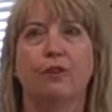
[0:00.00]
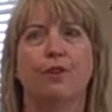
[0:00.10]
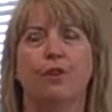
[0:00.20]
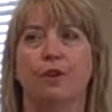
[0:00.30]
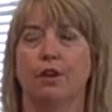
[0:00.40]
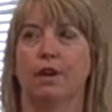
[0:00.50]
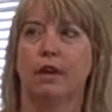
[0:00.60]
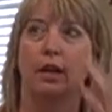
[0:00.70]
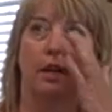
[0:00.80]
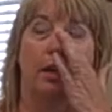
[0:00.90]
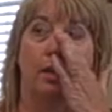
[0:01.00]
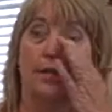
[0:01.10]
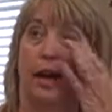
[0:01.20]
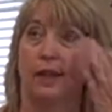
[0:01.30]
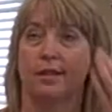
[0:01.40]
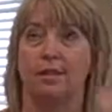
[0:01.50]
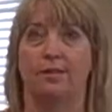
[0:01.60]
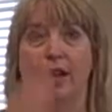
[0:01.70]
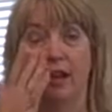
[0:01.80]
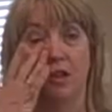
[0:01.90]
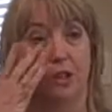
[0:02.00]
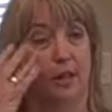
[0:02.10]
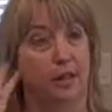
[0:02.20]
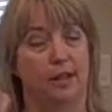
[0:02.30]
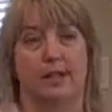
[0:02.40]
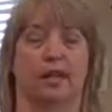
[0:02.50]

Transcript: for sinus infections